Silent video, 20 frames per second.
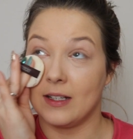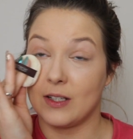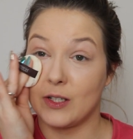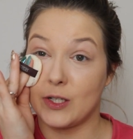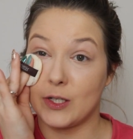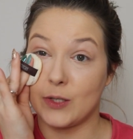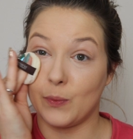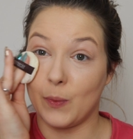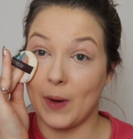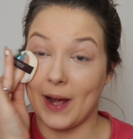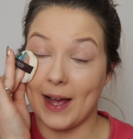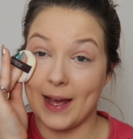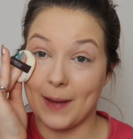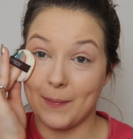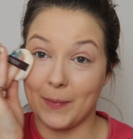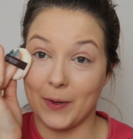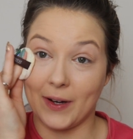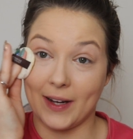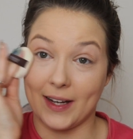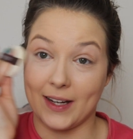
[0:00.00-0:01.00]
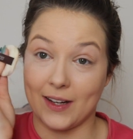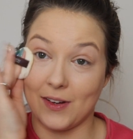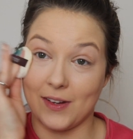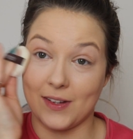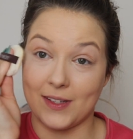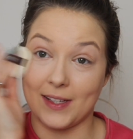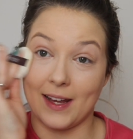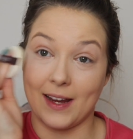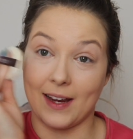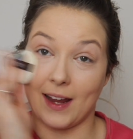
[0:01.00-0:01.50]
swear by
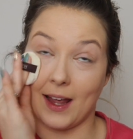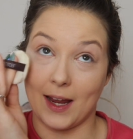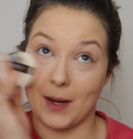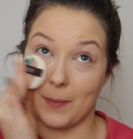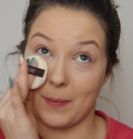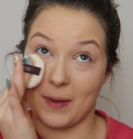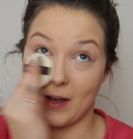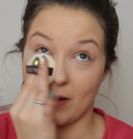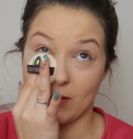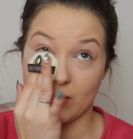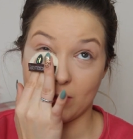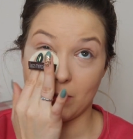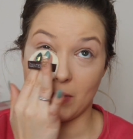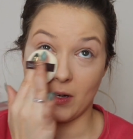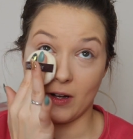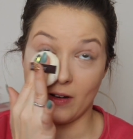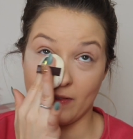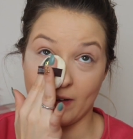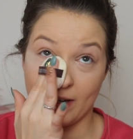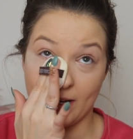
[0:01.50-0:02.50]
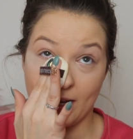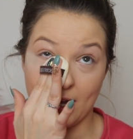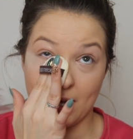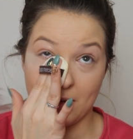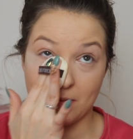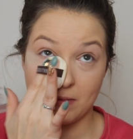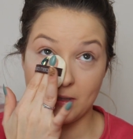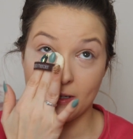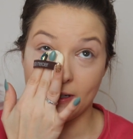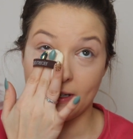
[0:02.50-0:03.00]
using a powder puff. I
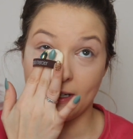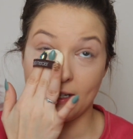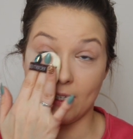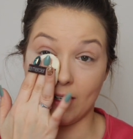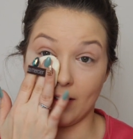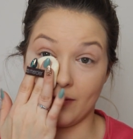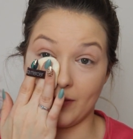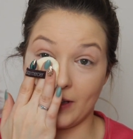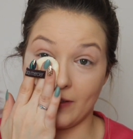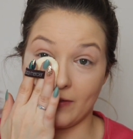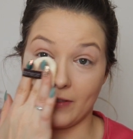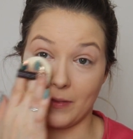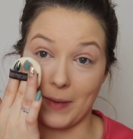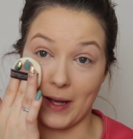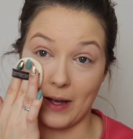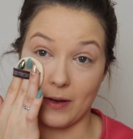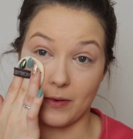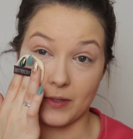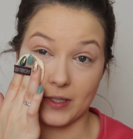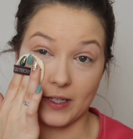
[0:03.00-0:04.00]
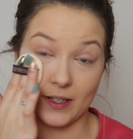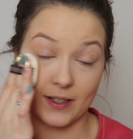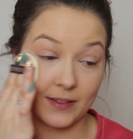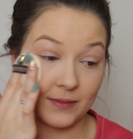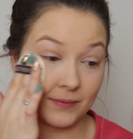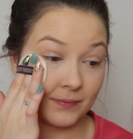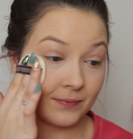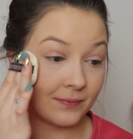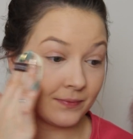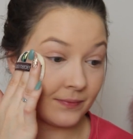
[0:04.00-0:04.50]
absolutely love it for powder.
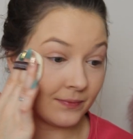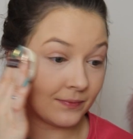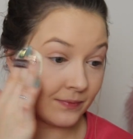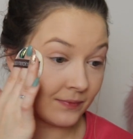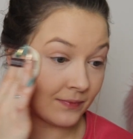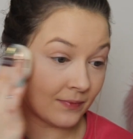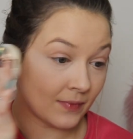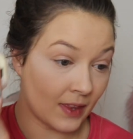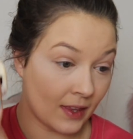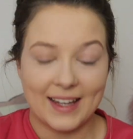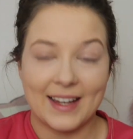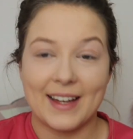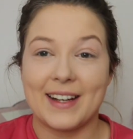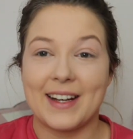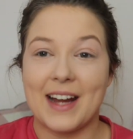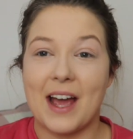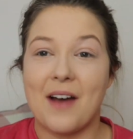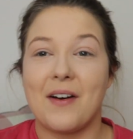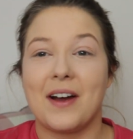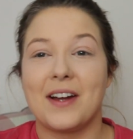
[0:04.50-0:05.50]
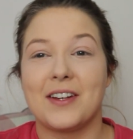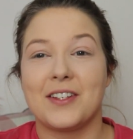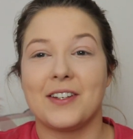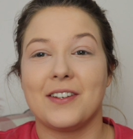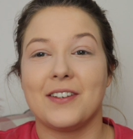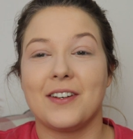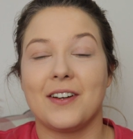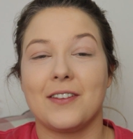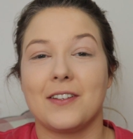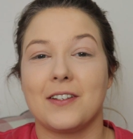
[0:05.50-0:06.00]
Now I
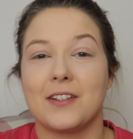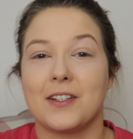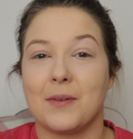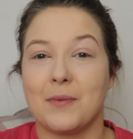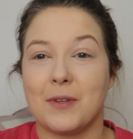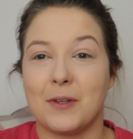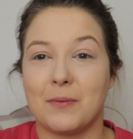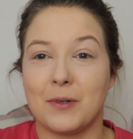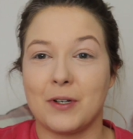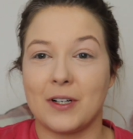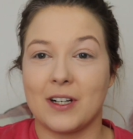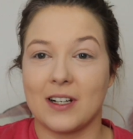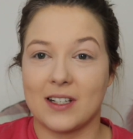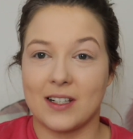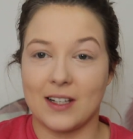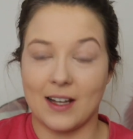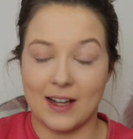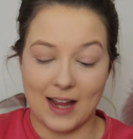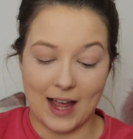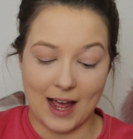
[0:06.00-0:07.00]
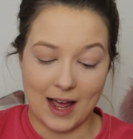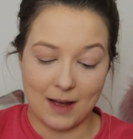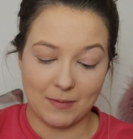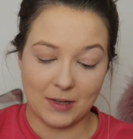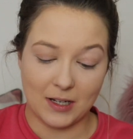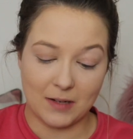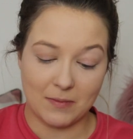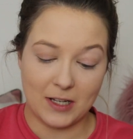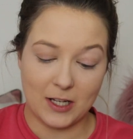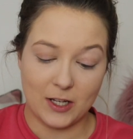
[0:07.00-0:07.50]
do know that some of the products that I am
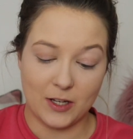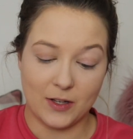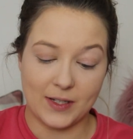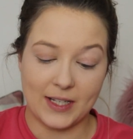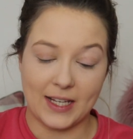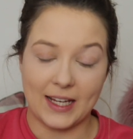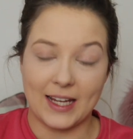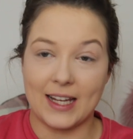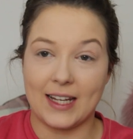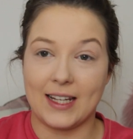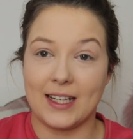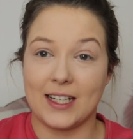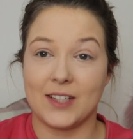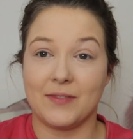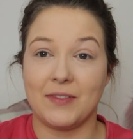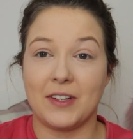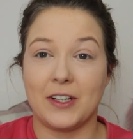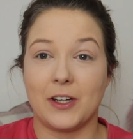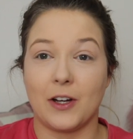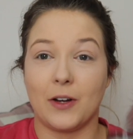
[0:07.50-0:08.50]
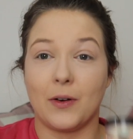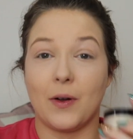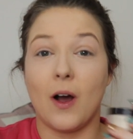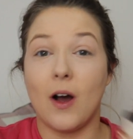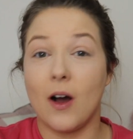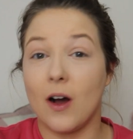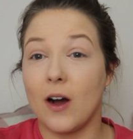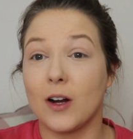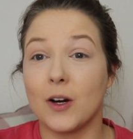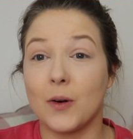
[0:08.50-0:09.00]
going to be using in this video
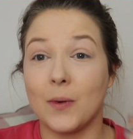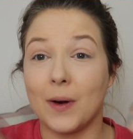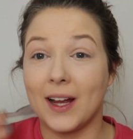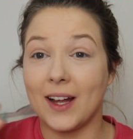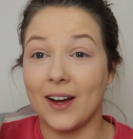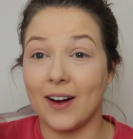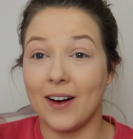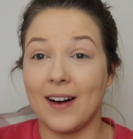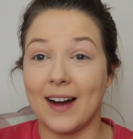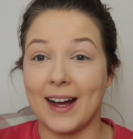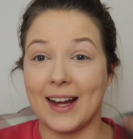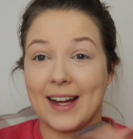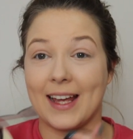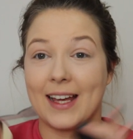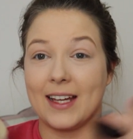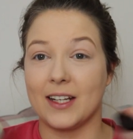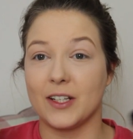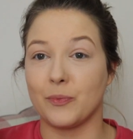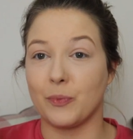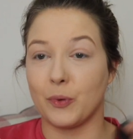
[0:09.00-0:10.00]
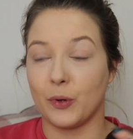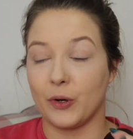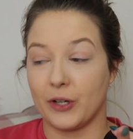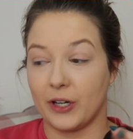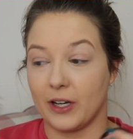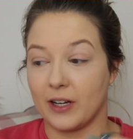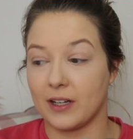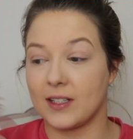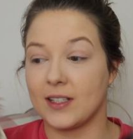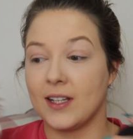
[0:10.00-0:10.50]
are quite high-end
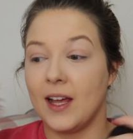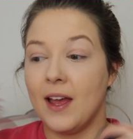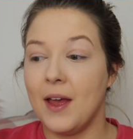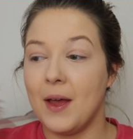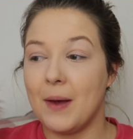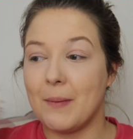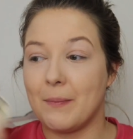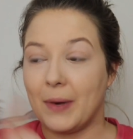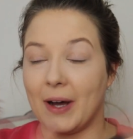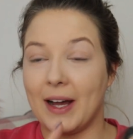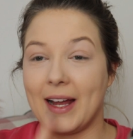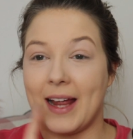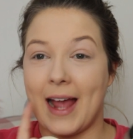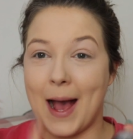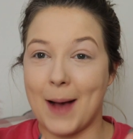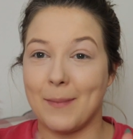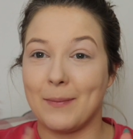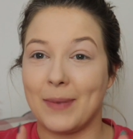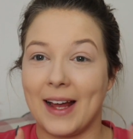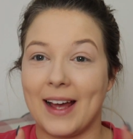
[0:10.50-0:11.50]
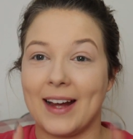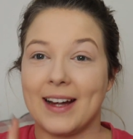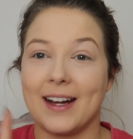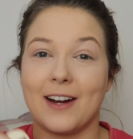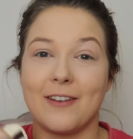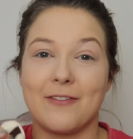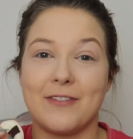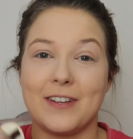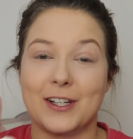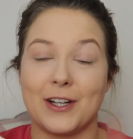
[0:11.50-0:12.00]
products, but I am
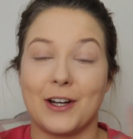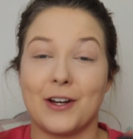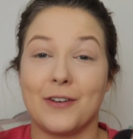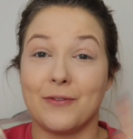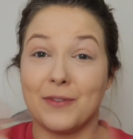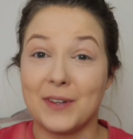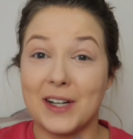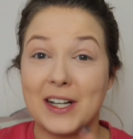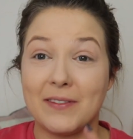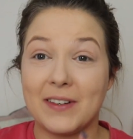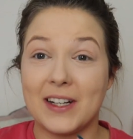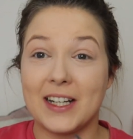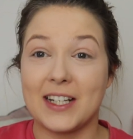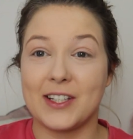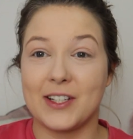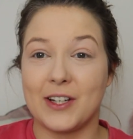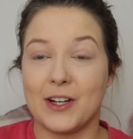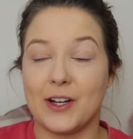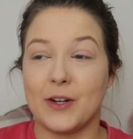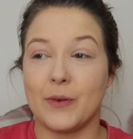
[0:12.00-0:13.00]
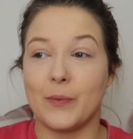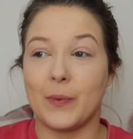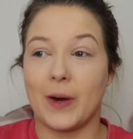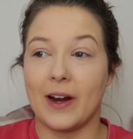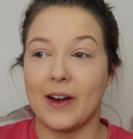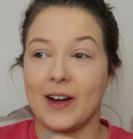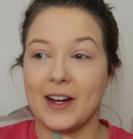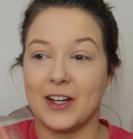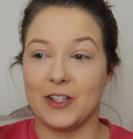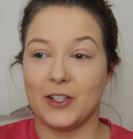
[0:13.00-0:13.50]
planning a video really really soon
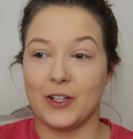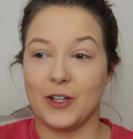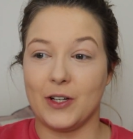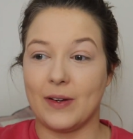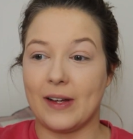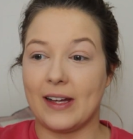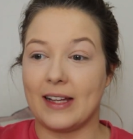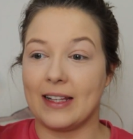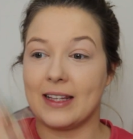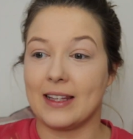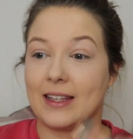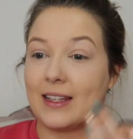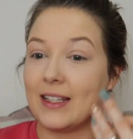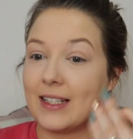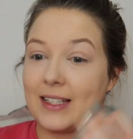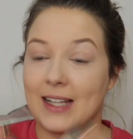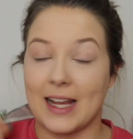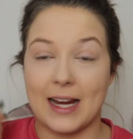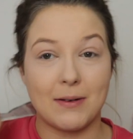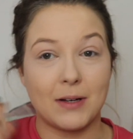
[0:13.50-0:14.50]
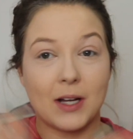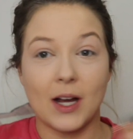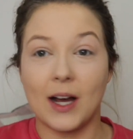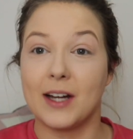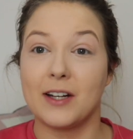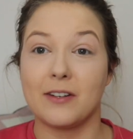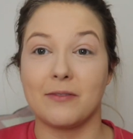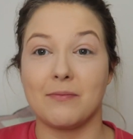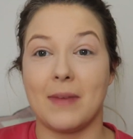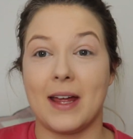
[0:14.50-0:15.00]
where I do the same
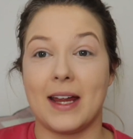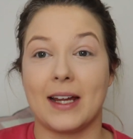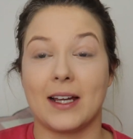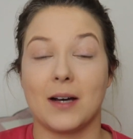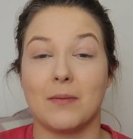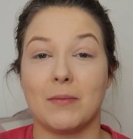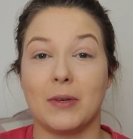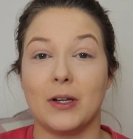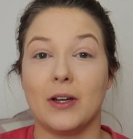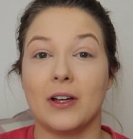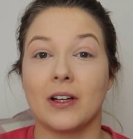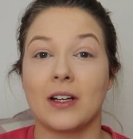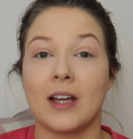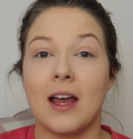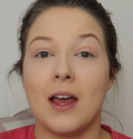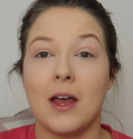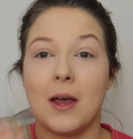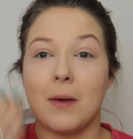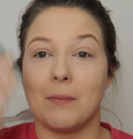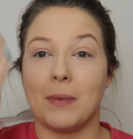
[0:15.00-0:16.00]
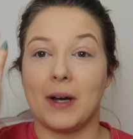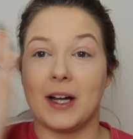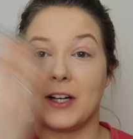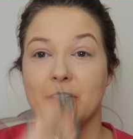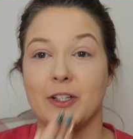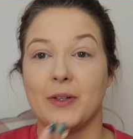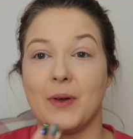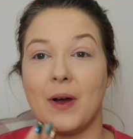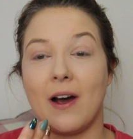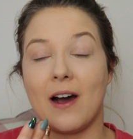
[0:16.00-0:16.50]
kind of makeup look, but I
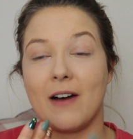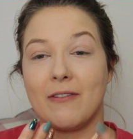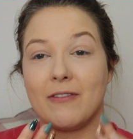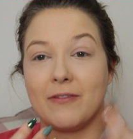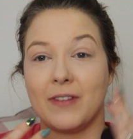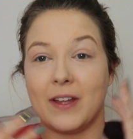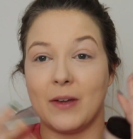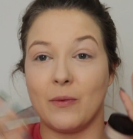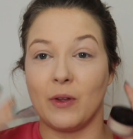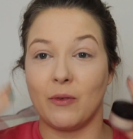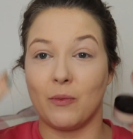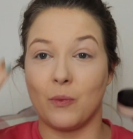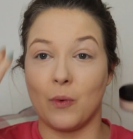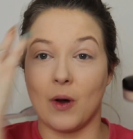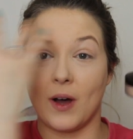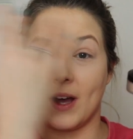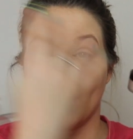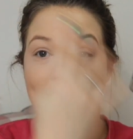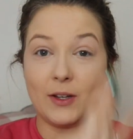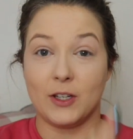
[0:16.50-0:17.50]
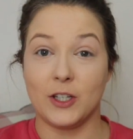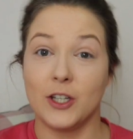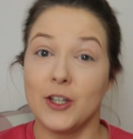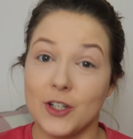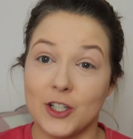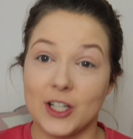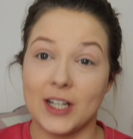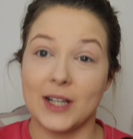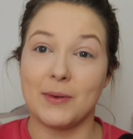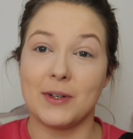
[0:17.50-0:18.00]
do half of it with what I
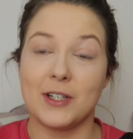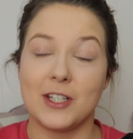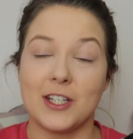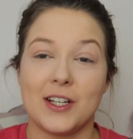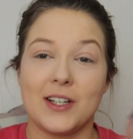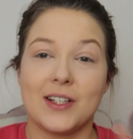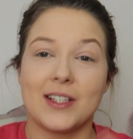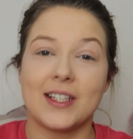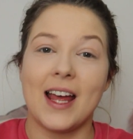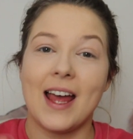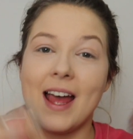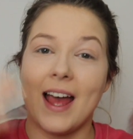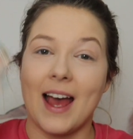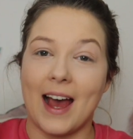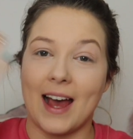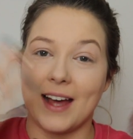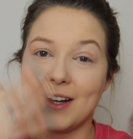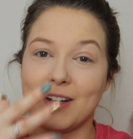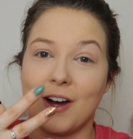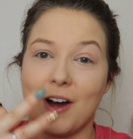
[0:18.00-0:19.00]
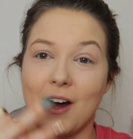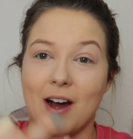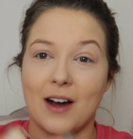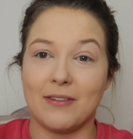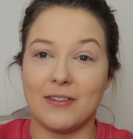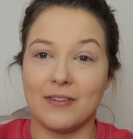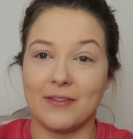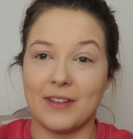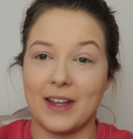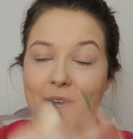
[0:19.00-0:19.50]
usually would use and
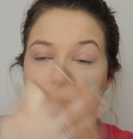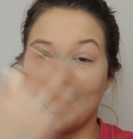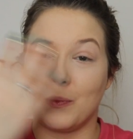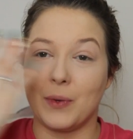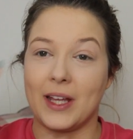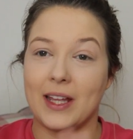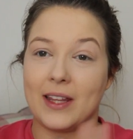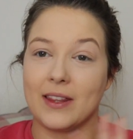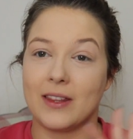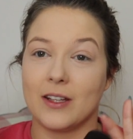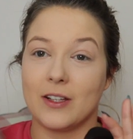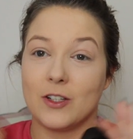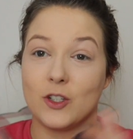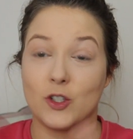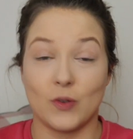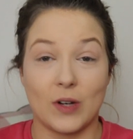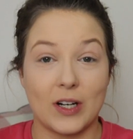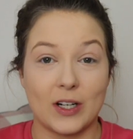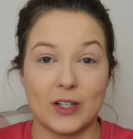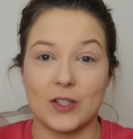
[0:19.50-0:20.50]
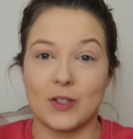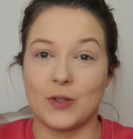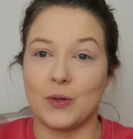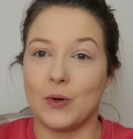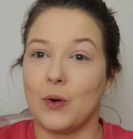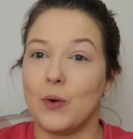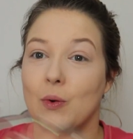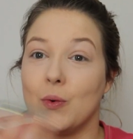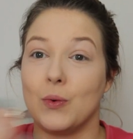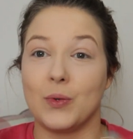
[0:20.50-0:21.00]
half of it with
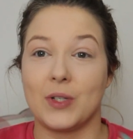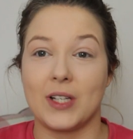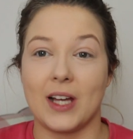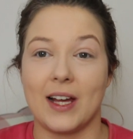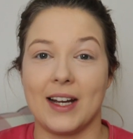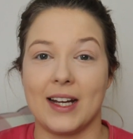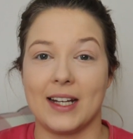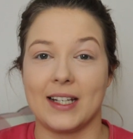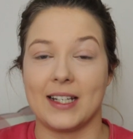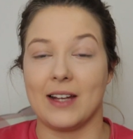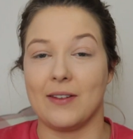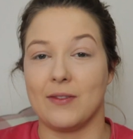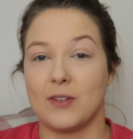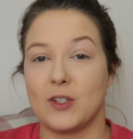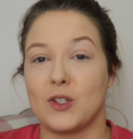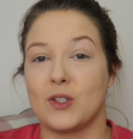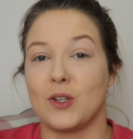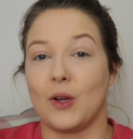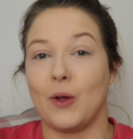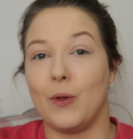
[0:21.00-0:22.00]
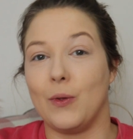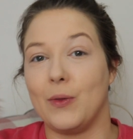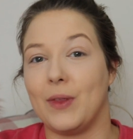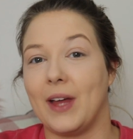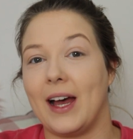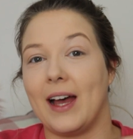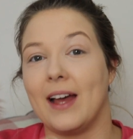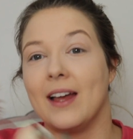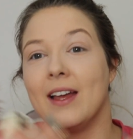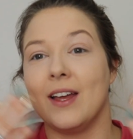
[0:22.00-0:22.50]
drugstore alternatives, so
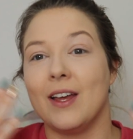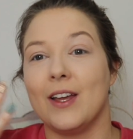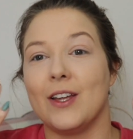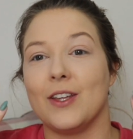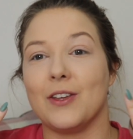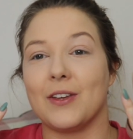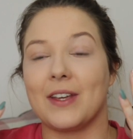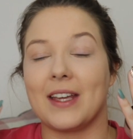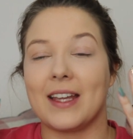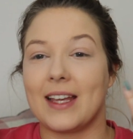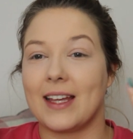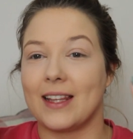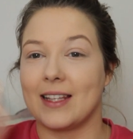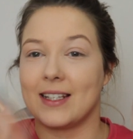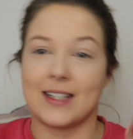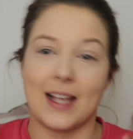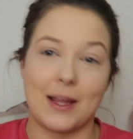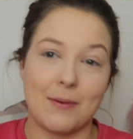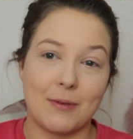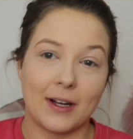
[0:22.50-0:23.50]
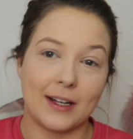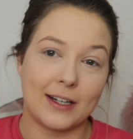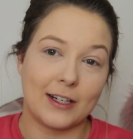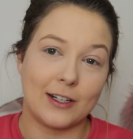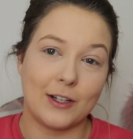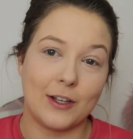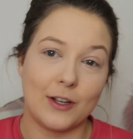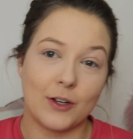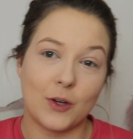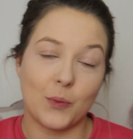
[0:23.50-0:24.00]
that you can get the same kind
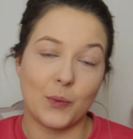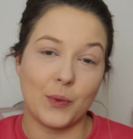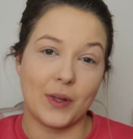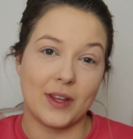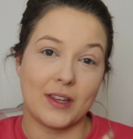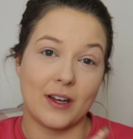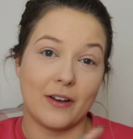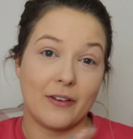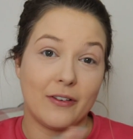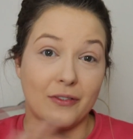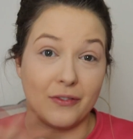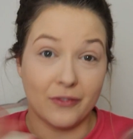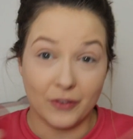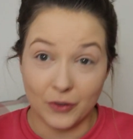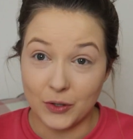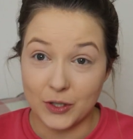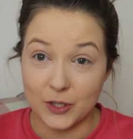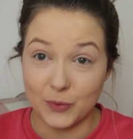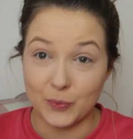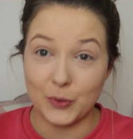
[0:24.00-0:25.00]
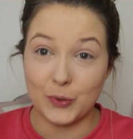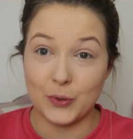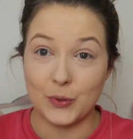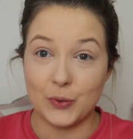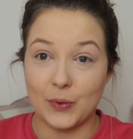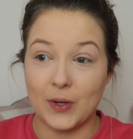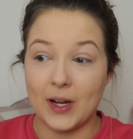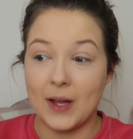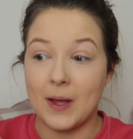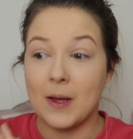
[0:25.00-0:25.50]
of look with
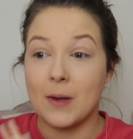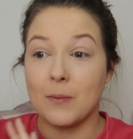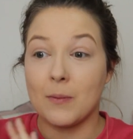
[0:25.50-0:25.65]
affordable